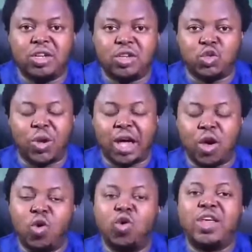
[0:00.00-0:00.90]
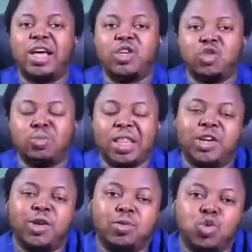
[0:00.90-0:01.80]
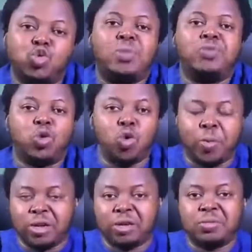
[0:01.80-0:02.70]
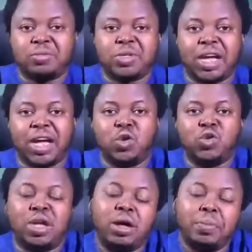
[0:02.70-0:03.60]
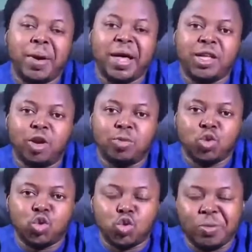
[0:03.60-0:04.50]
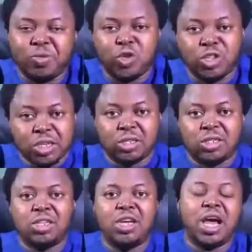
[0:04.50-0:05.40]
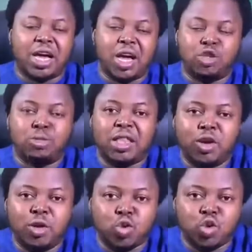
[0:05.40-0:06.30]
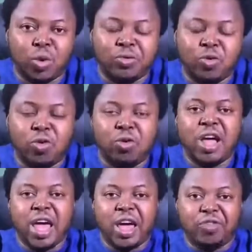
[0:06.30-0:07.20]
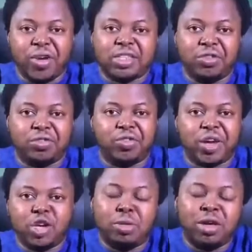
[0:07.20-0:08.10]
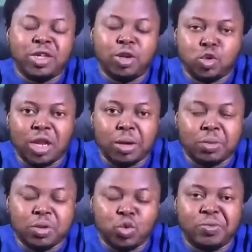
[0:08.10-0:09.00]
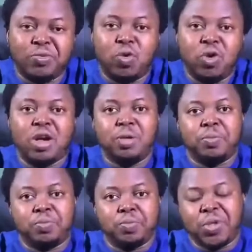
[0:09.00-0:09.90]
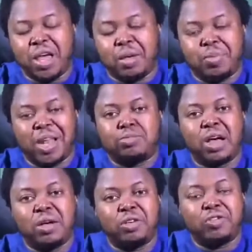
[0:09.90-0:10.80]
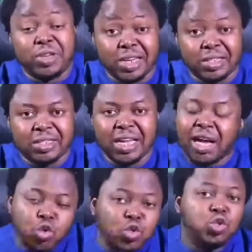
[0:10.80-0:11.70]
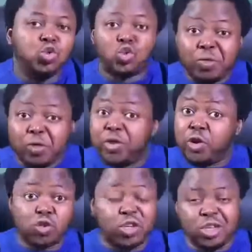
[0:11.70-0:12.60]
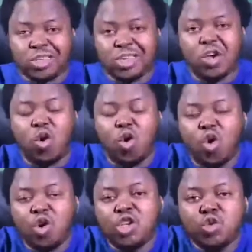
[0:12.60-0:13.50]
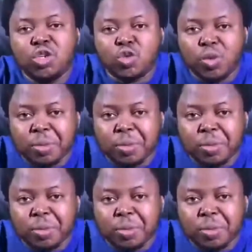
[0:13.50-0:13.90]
So I can go there and use my Ethereum to swap for Open. I can use my Ethereum to swap for Yield. I can use my Ethereum to swap for FXF. I can use my Ethereum to swap for Plasma Finance. I can use it to swap for various tokens on Uniswap.